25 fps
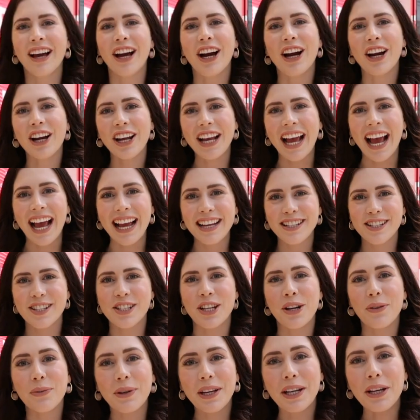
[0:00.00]
Okay,
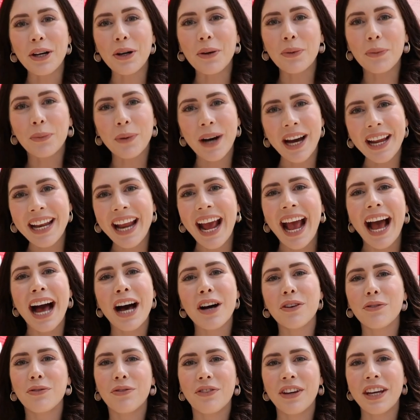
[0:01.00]
so we got one
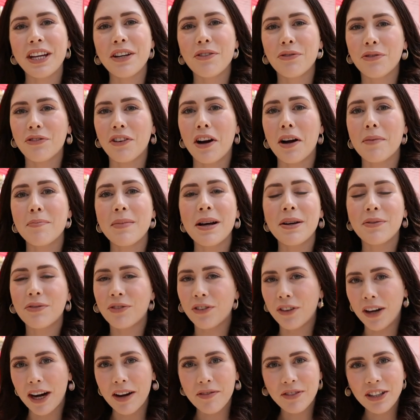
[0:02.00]
outfit from
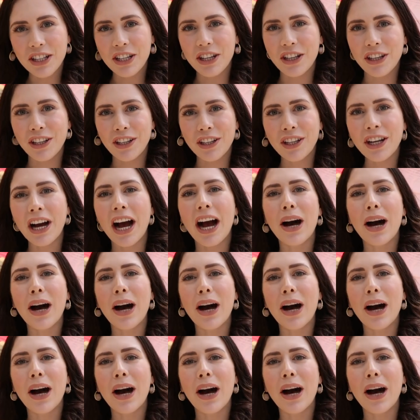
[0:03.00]
Forever New.